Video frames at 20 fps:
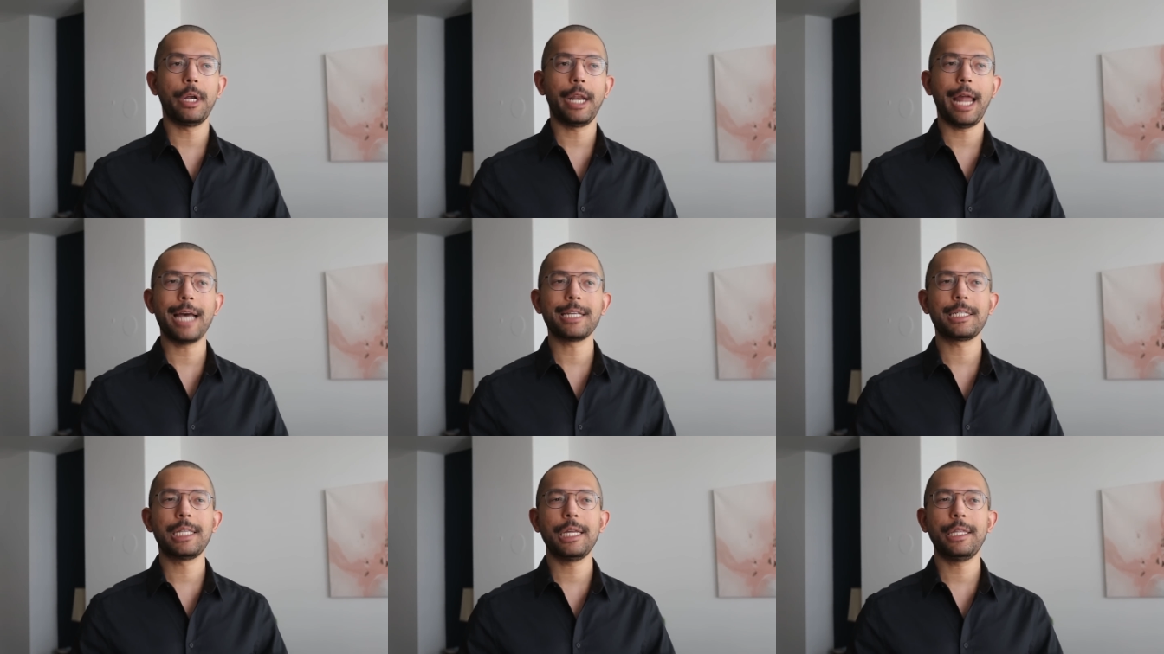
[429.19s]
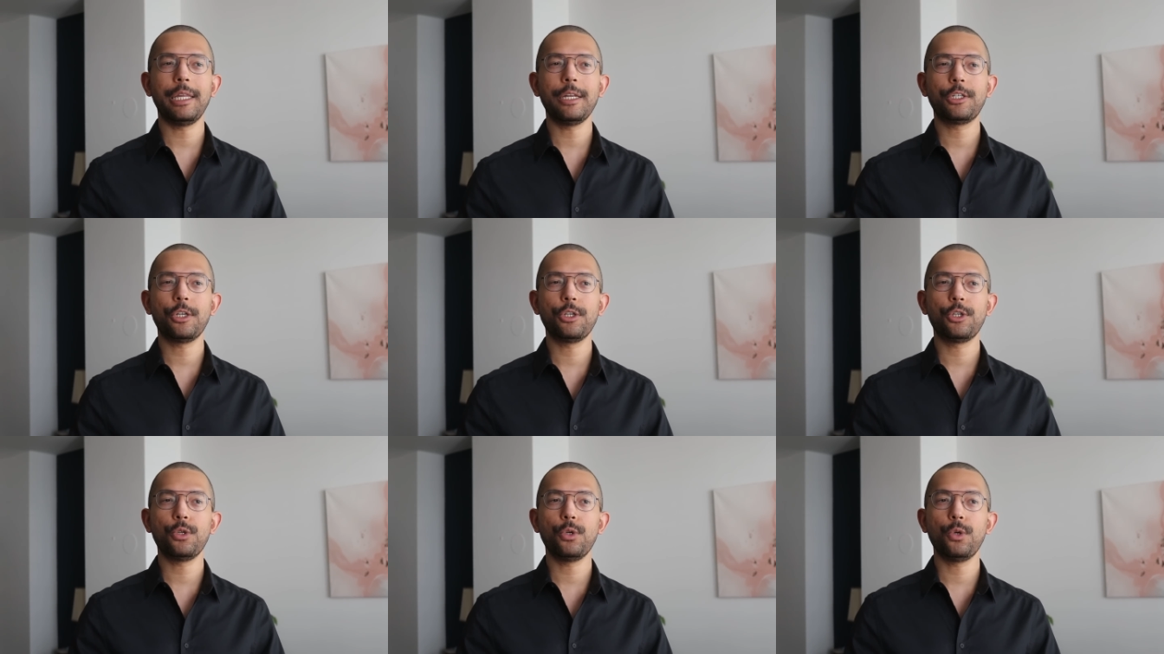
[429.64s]
It has nothing
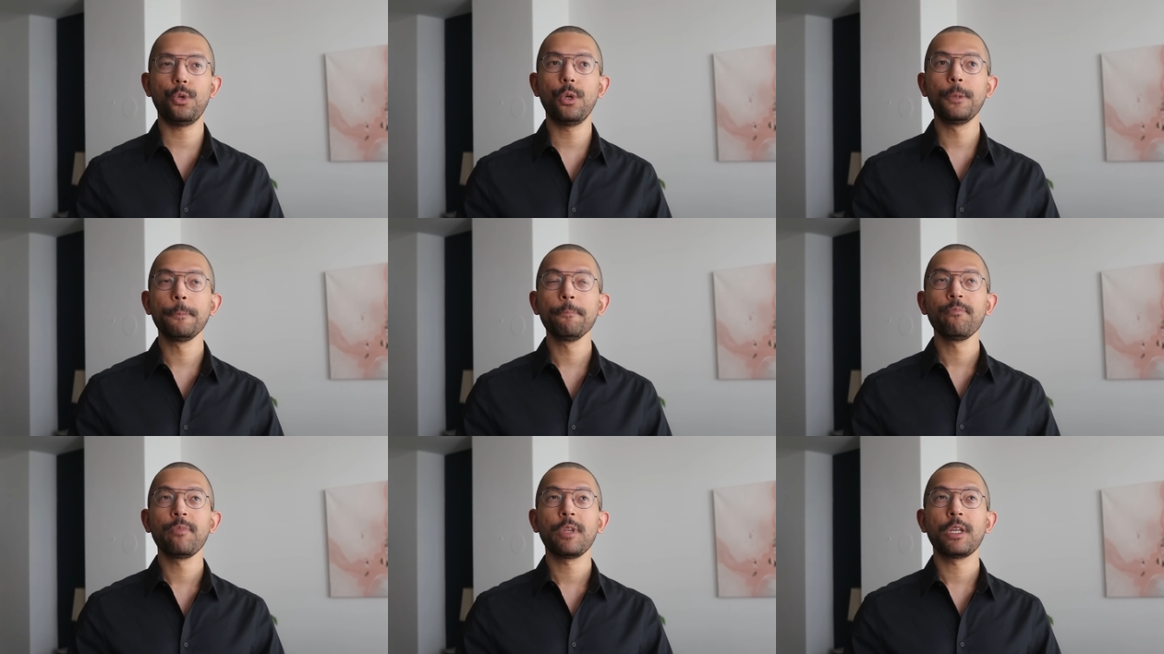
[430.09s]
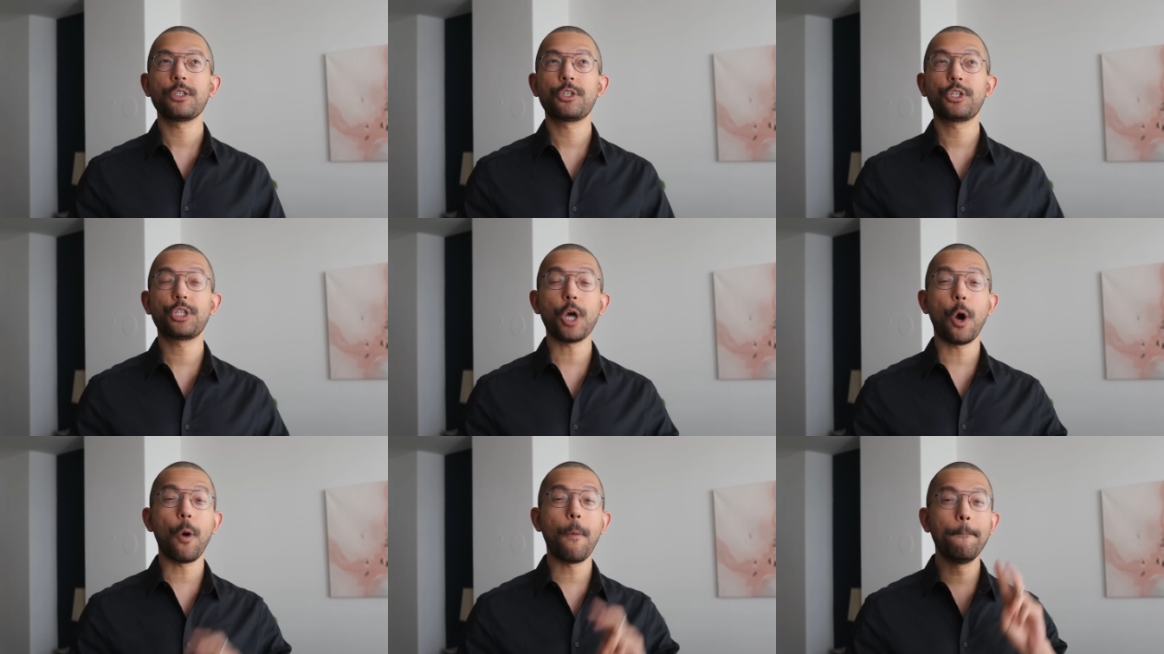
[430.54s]
to do
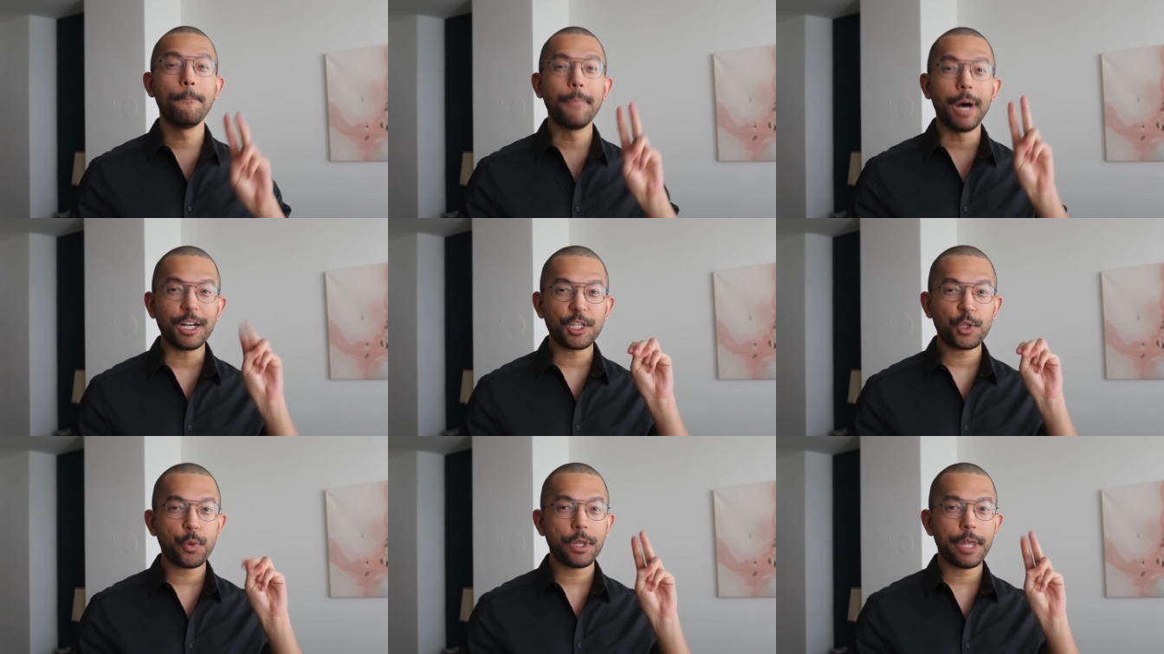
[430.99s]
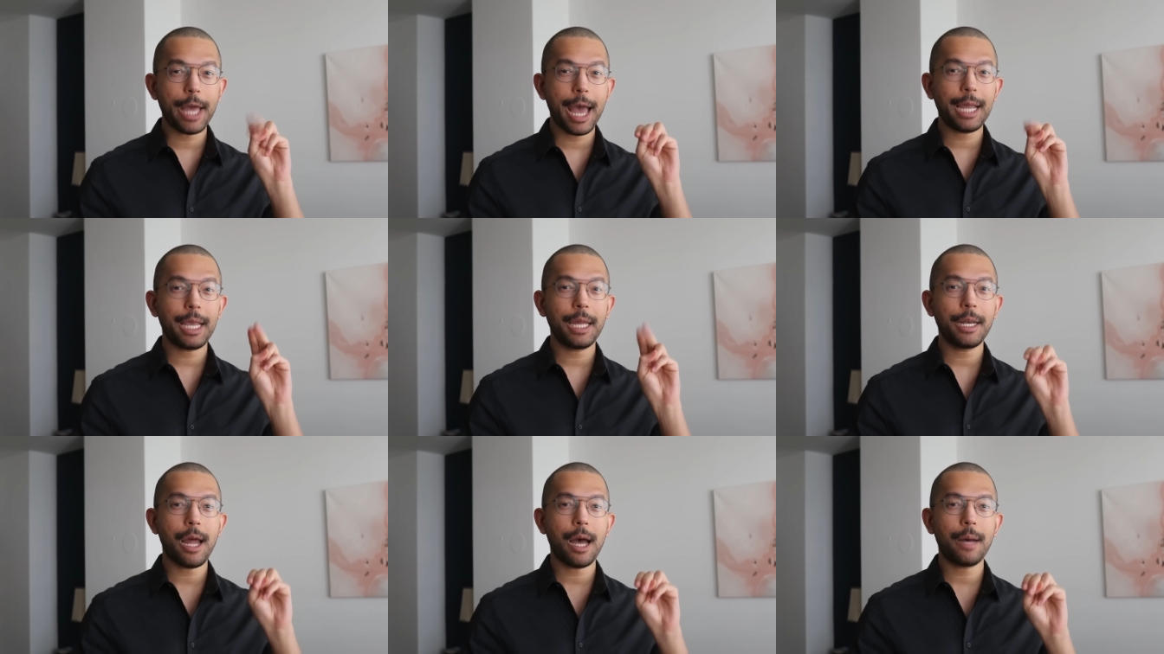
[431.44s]
so much with
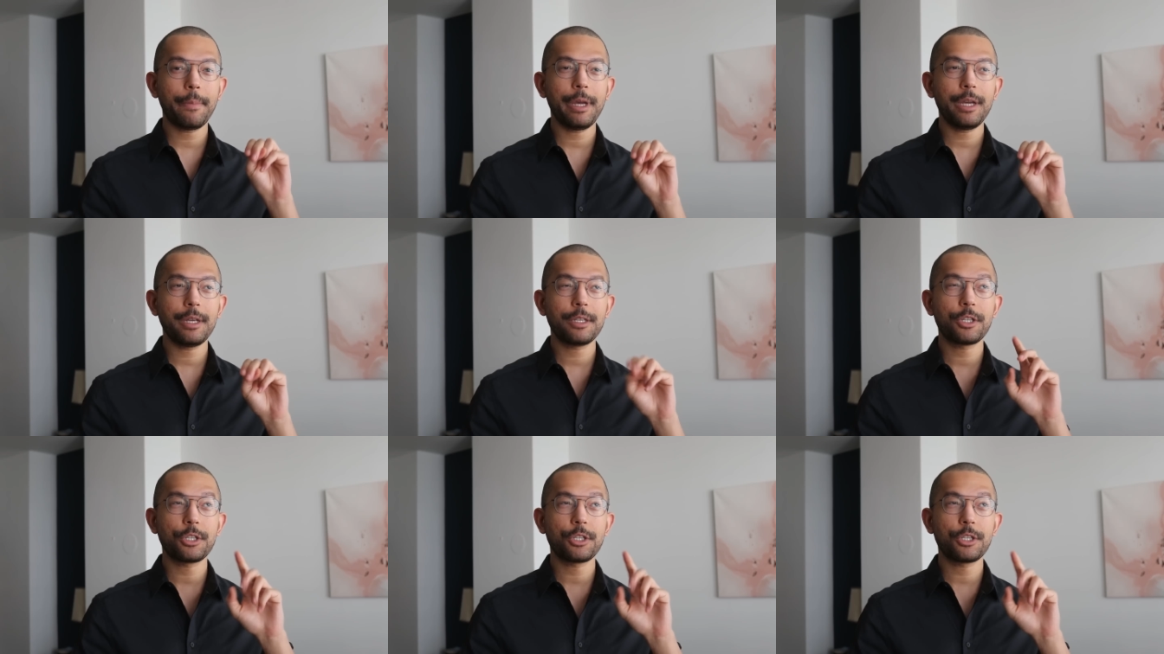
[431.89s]
economics,